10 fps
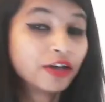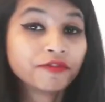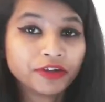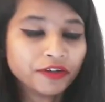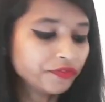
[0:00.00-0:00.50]

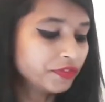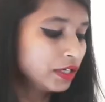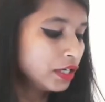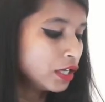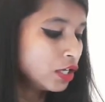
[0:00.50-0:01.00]
Fifth,
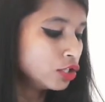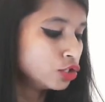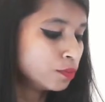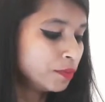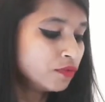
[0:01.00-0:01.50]

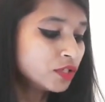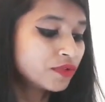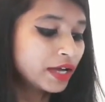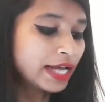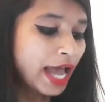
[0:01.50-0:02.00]
Jumman was
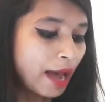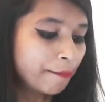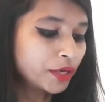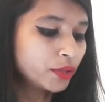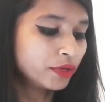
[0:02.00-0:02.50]
very
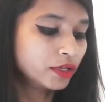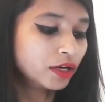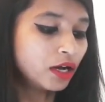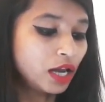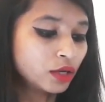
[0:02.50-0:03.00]
happy to hear
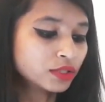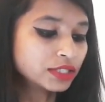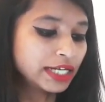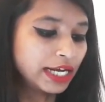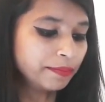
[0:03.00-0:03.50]
Algu's
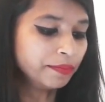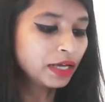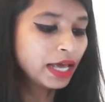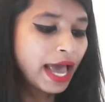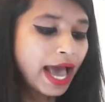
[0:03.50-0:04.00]
name
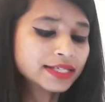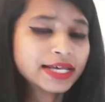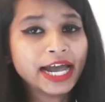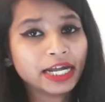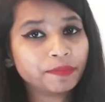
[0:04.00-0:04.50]
as
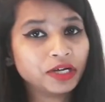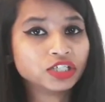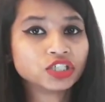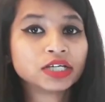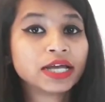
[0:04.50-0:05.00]
head
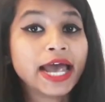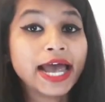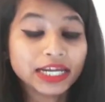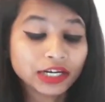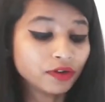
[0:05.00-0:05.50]
punch,
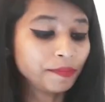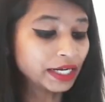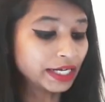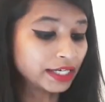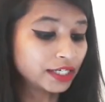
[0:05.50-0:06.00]
and it will be
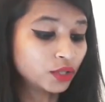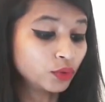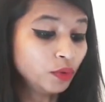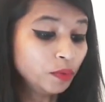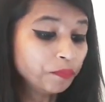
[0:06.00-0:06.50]
connected
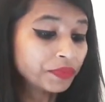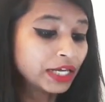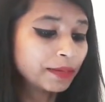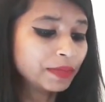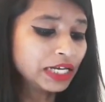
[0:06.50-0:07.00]
to,
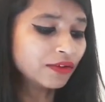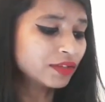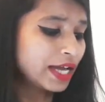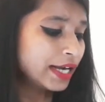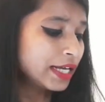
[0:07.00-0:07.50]
he believed
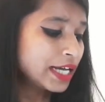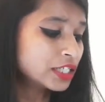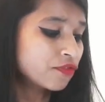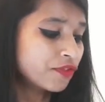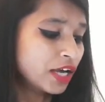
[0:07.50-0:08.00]
that his
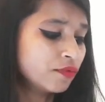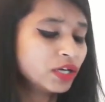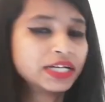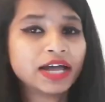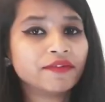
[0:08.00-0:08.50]
friend would
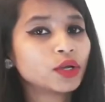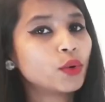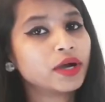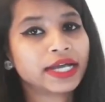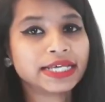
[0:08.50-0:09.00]
never
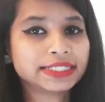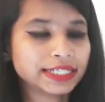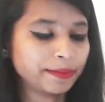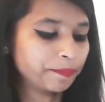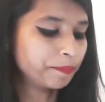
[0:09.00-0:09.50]
go against
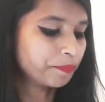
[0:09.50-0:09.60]
him.